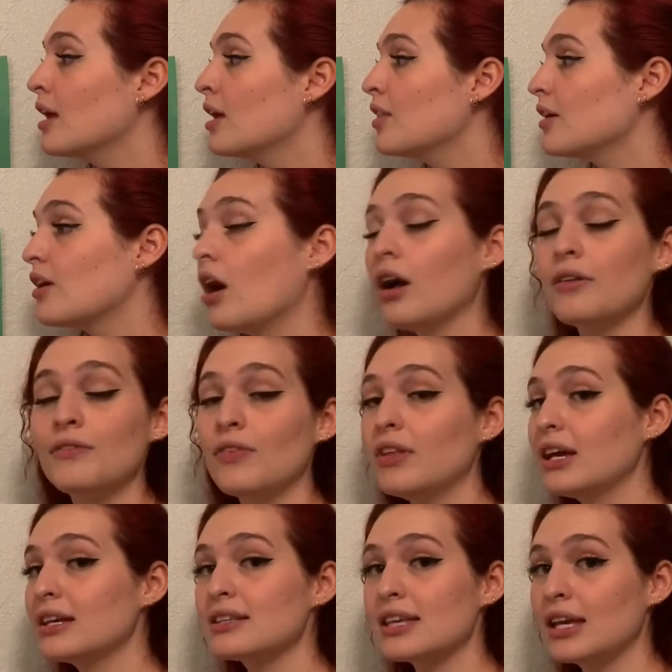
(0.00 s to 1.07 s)
The
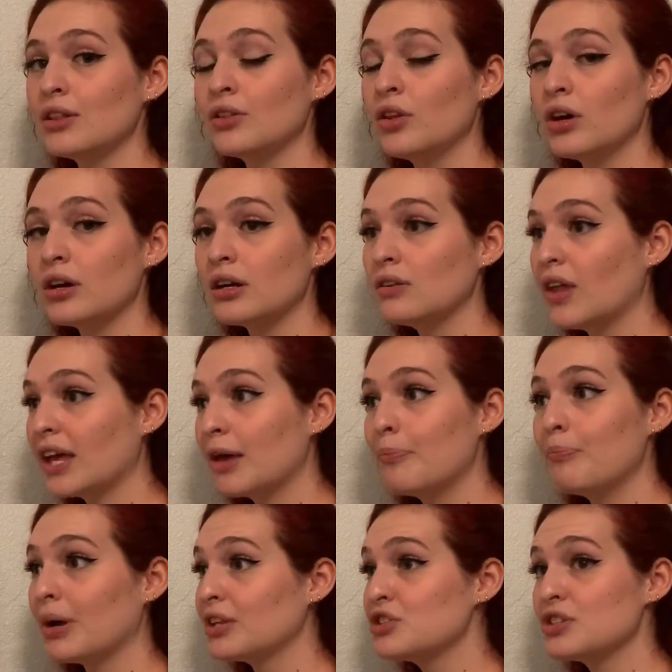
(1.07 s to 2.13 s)
conflict can look like a
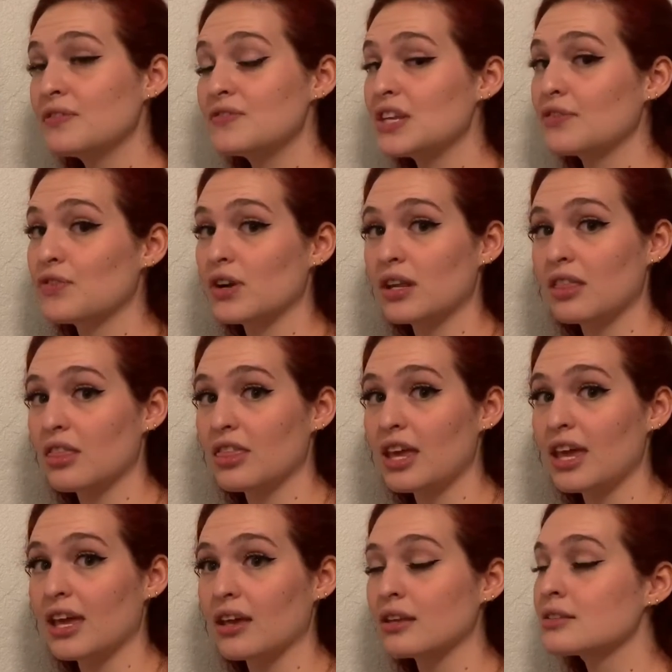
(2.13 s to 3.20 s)
bunch of different
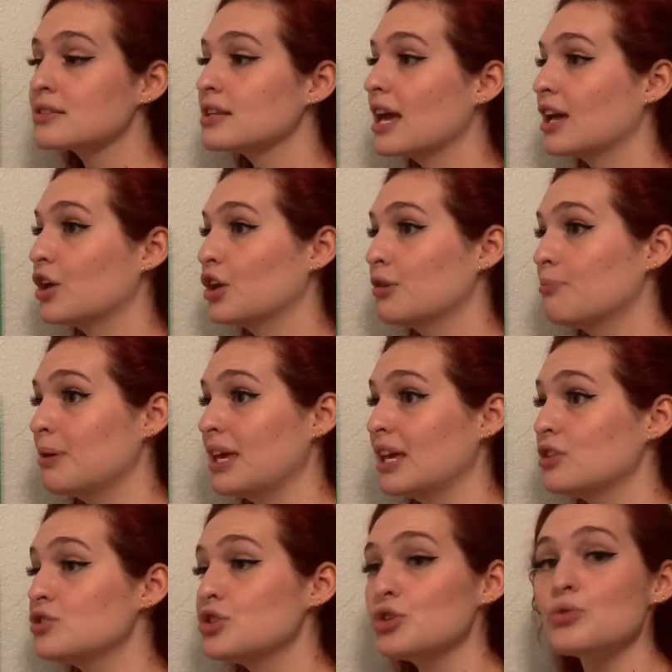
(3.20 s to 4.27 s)
things. It could
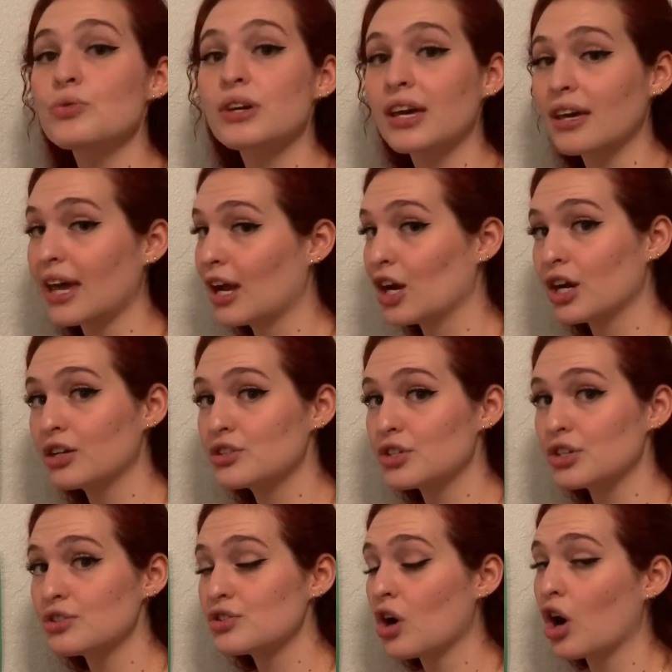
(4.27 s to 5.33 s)
be two
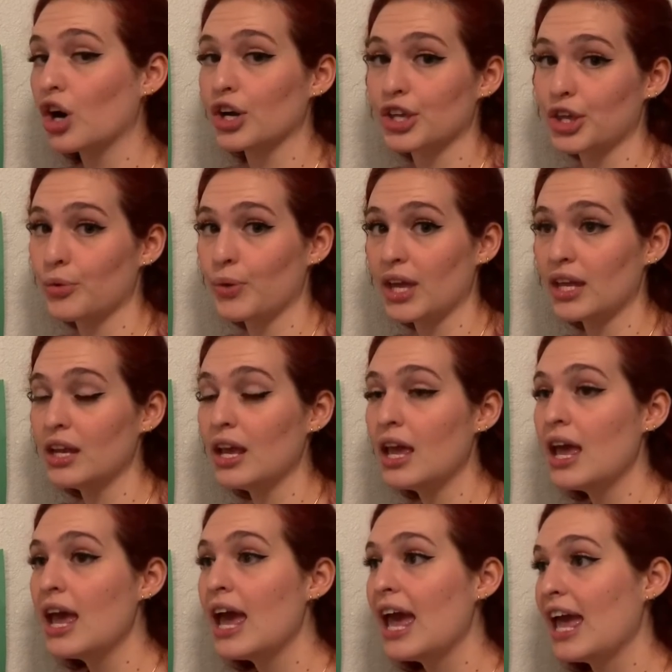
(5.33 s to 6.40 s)
characters
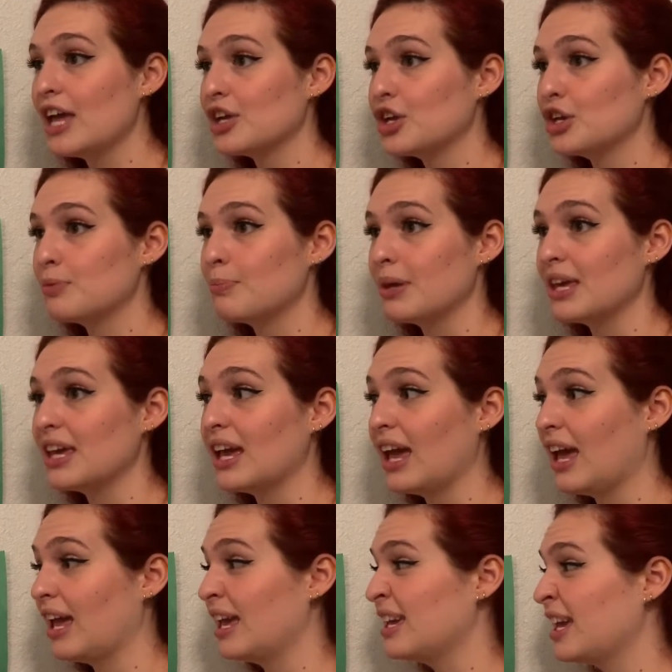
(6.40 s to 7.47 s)
arguing. It could be
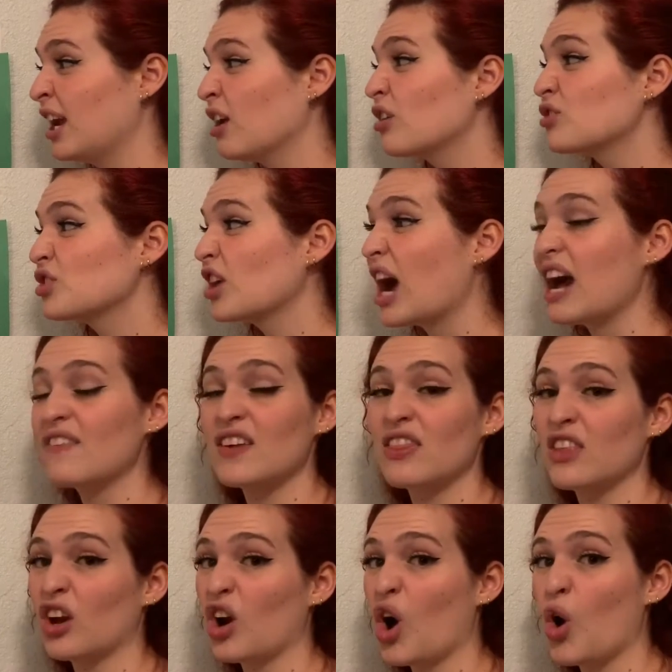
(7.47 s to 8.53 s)
a character having
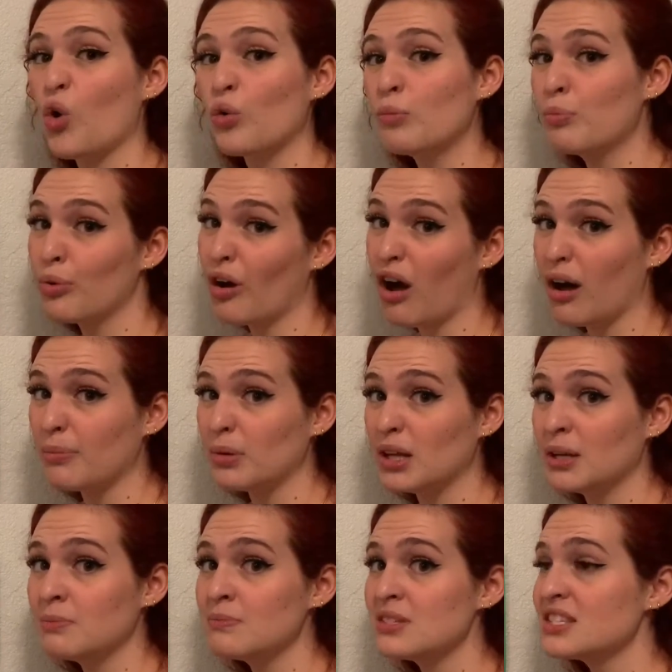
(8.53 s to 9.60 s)
their own
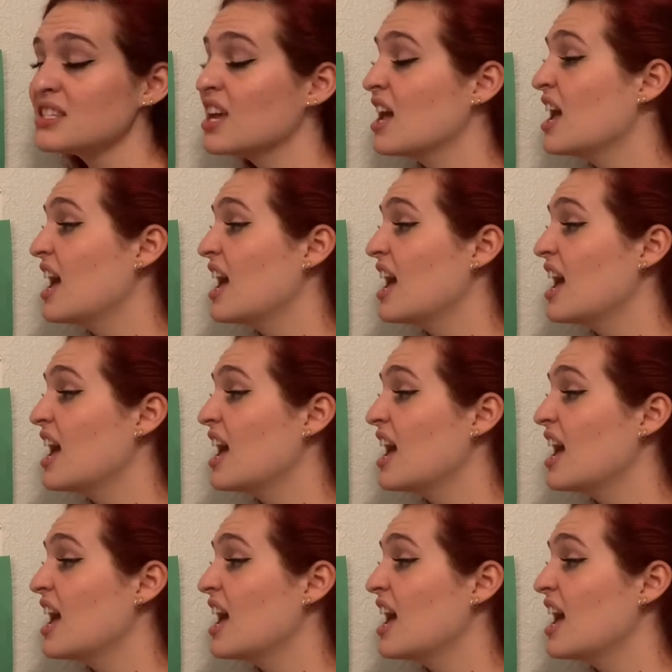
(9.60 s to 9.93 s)
problems.